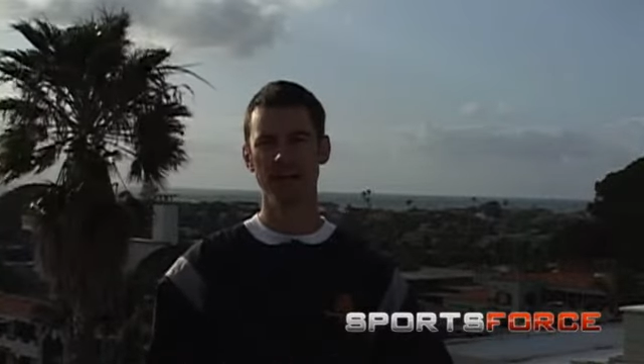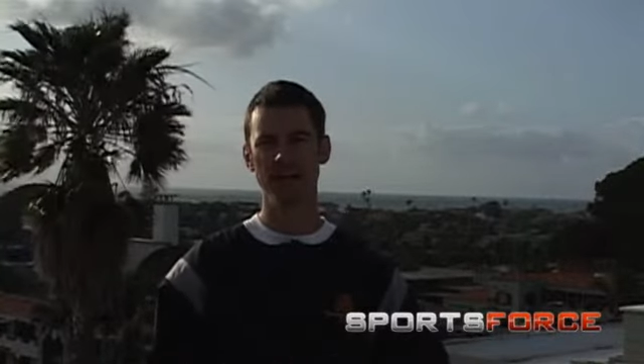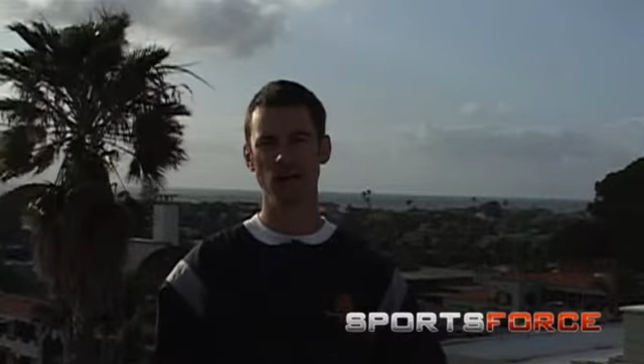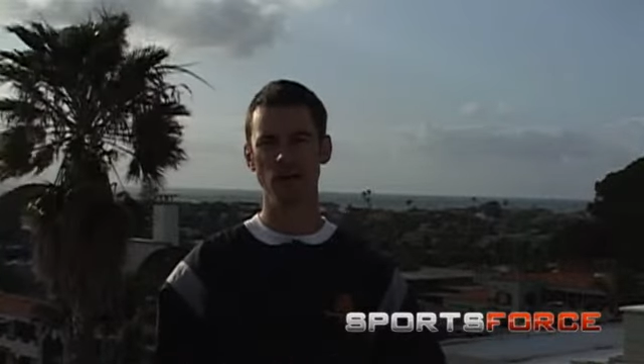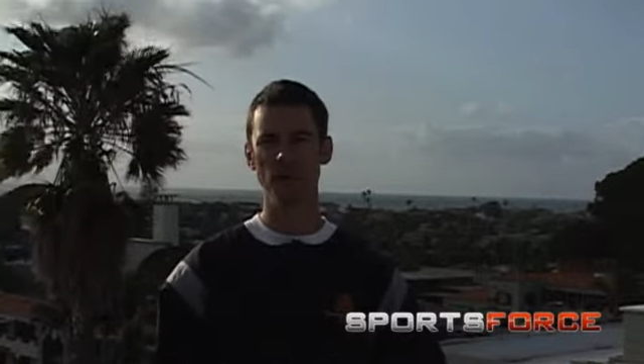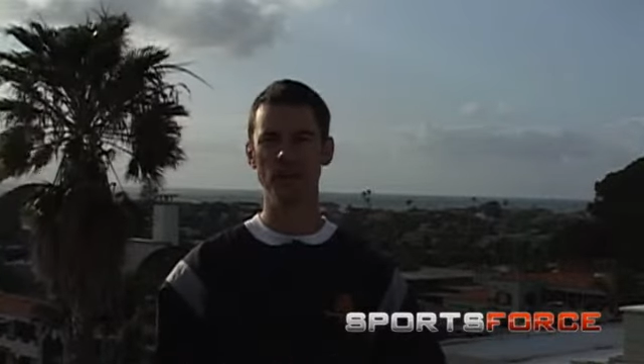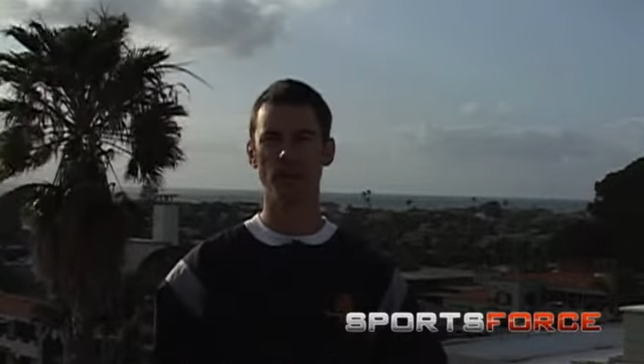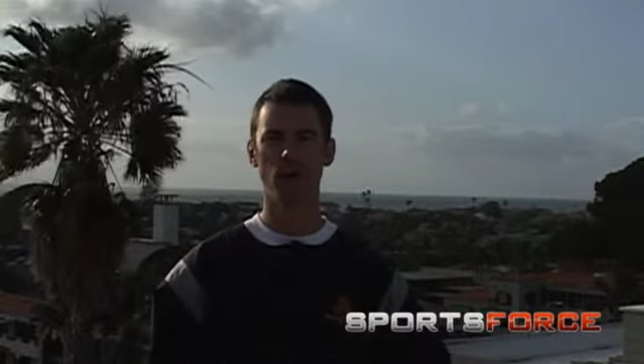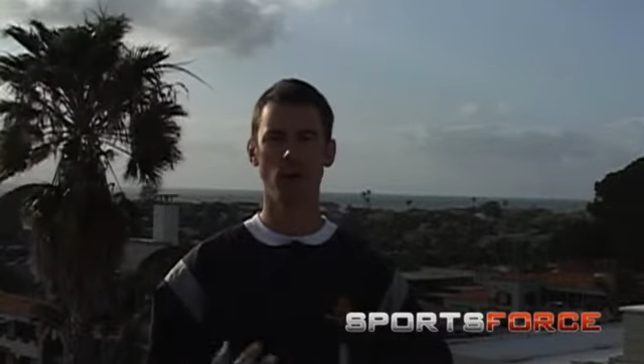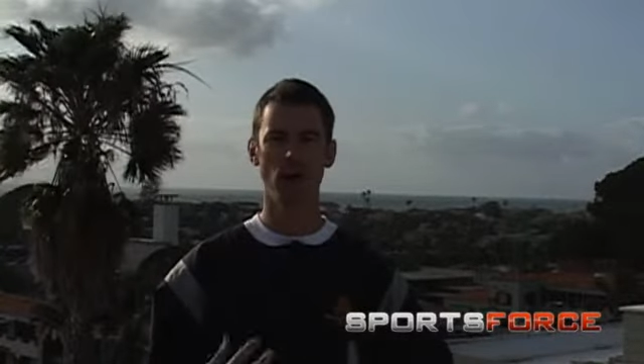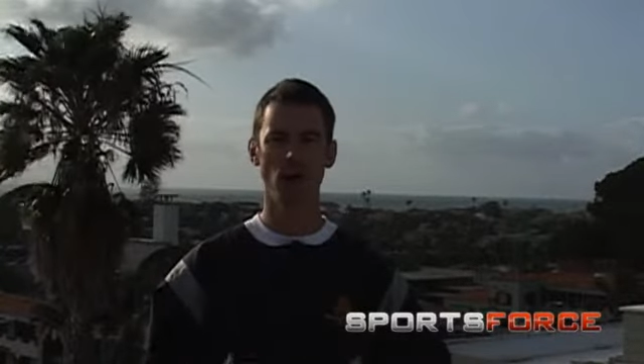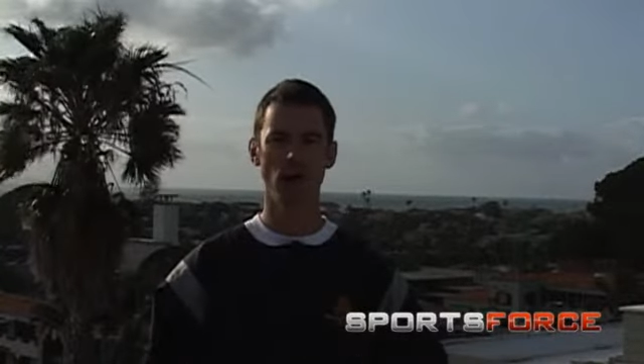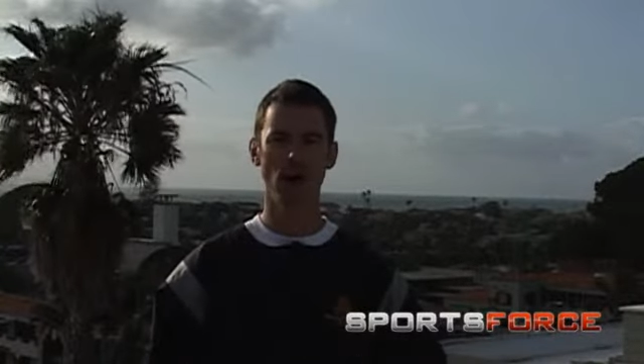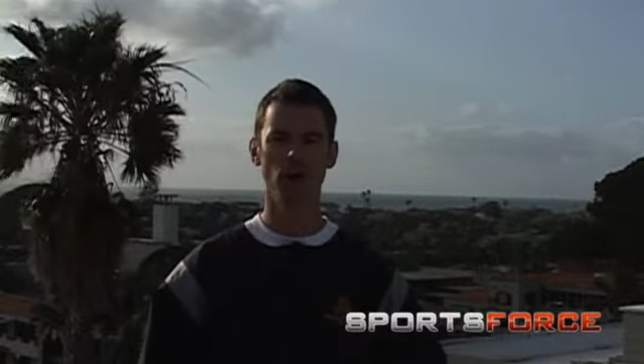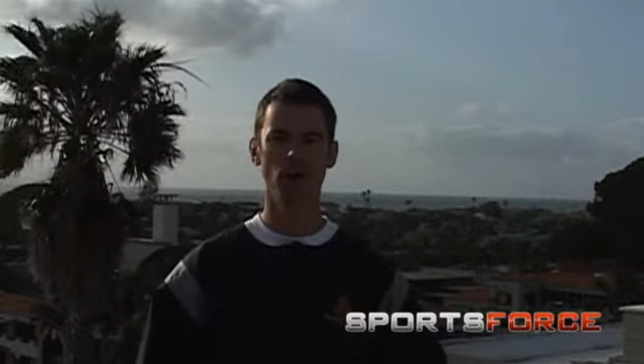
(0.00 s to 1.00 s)
That would be a
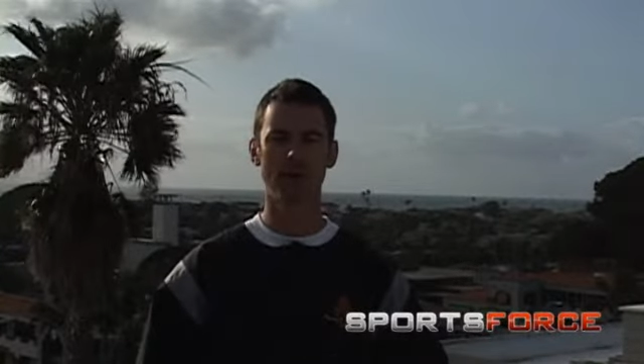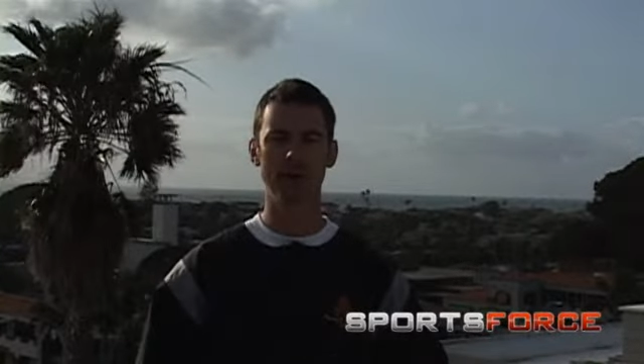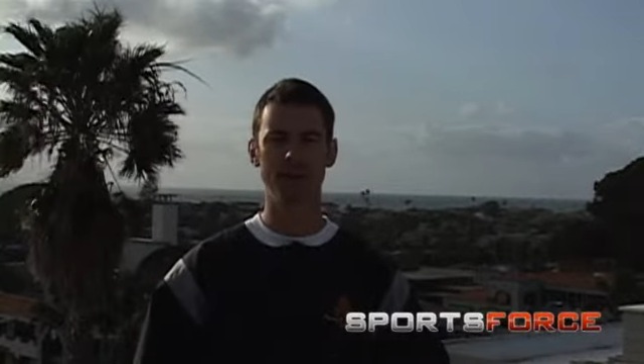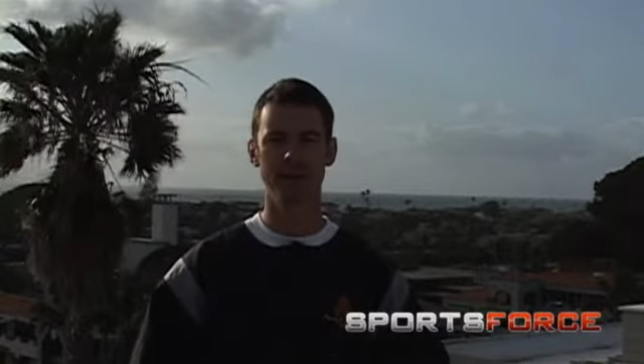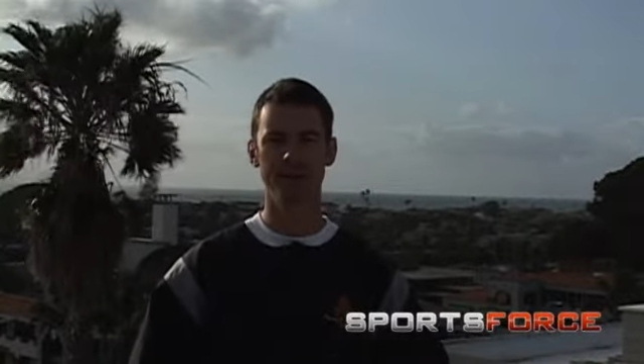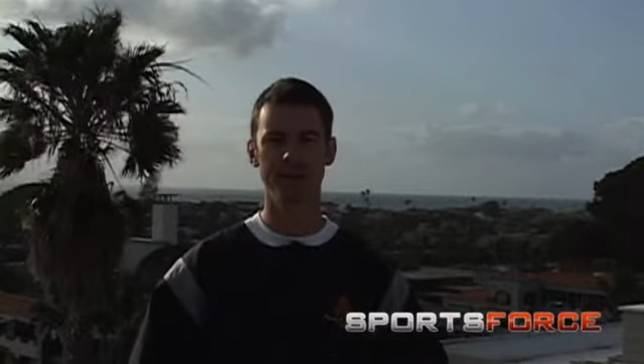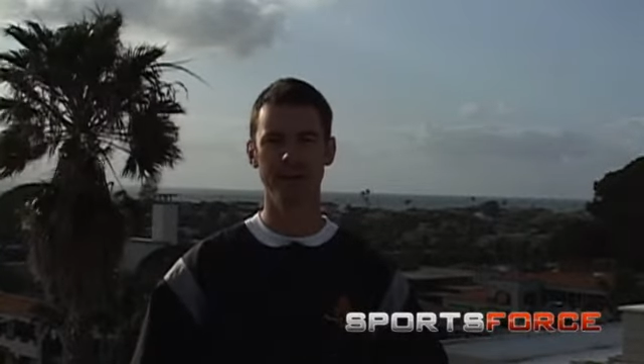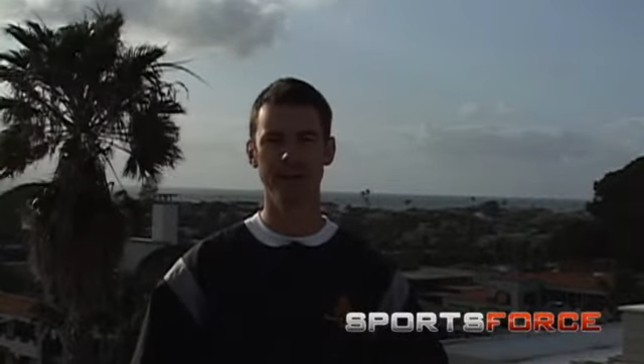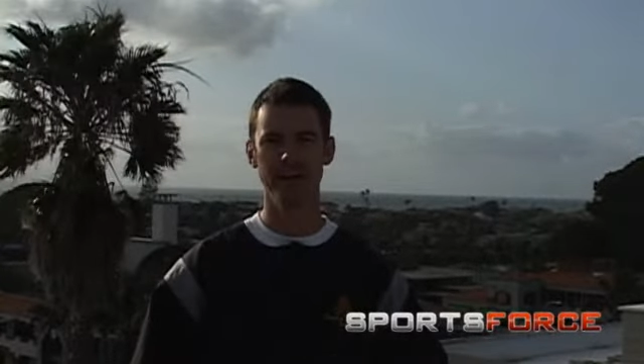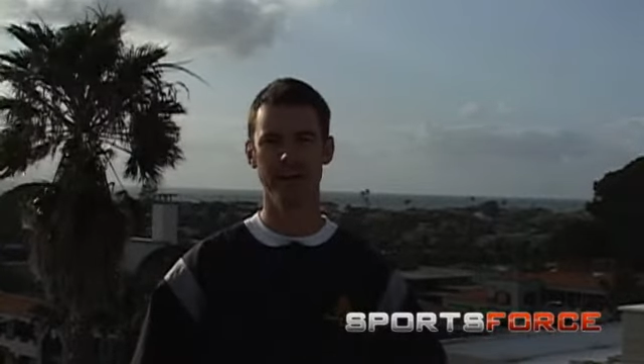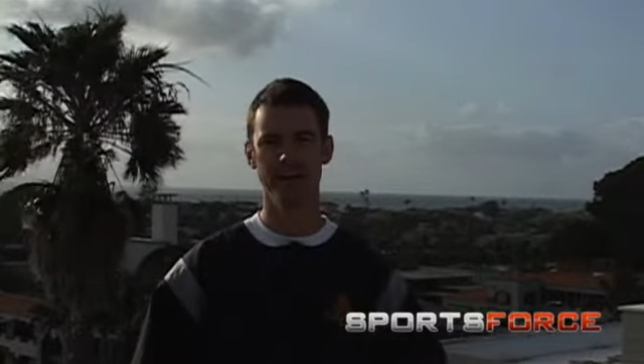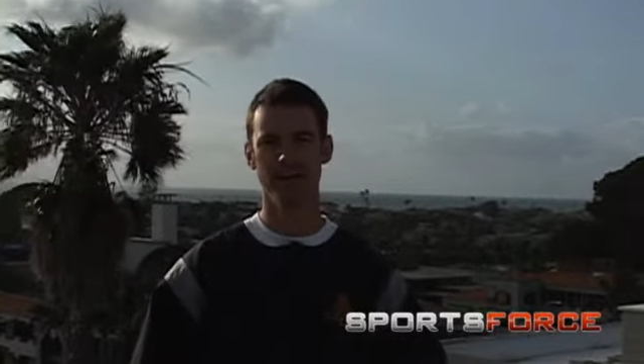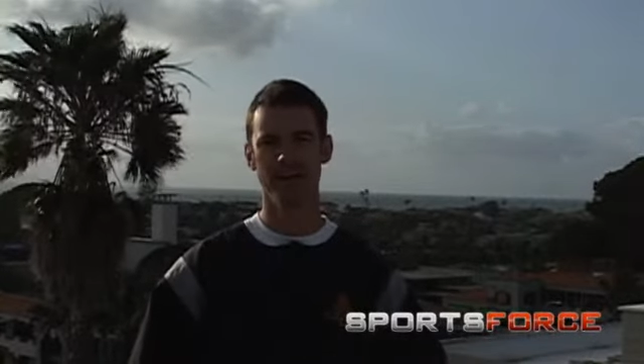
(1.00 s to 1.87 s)
good all-around fit